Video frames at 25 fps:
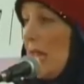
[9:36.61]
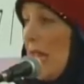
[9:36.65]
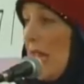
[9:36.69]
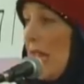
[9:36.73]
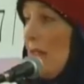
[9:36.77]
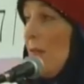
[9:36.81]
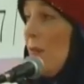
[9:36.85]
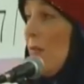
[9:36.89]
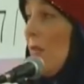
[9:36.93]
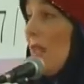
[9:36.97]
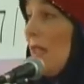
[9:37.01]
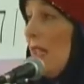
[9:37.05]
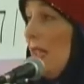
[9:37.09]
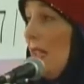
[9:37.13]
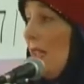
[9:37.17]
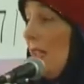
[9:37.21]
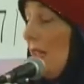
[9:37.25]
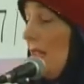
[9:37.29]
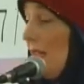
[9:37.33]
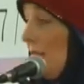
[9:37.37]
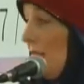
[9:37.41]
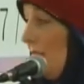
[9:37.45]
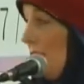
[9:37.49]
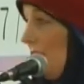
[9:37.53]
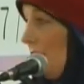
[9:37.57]
I'm
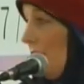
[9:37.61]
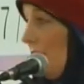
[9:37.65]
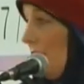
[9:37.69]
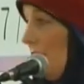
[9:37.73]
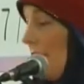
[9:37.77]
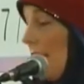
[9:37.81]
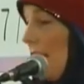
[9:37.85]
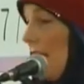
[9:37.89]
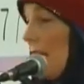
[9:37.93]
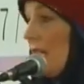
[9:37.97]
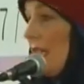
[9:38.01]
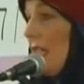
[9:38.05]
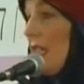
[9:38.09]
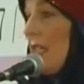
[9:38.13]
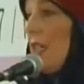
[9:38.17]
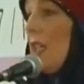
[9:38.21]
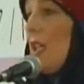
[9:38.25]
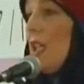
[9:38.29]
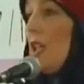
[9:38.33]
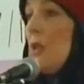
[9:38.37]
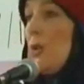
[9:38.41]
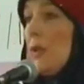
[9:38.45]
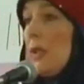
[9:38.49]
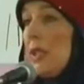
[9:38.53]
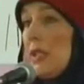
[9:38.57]
thinking that they're getting
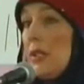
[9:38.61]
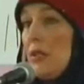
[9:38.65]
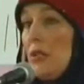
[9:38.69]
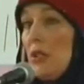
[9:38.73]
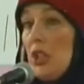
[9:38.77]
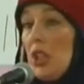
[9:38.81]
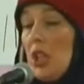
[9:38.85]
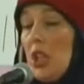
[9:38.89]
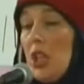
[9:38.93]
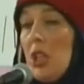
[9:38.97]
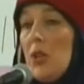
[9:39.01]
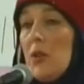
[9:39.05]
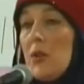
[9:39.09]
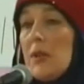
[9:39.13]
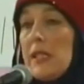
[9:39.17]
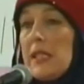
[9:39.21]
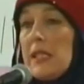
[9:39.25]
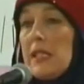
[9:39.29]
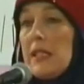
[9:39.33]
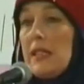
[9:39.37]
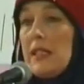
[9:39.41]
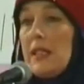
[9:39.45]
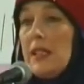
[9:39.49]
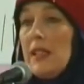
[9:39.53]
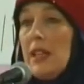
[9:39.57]
closer and
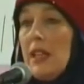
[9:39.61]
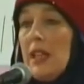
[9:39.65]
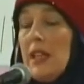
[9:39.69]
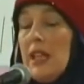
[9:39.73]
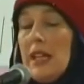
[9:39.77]
closer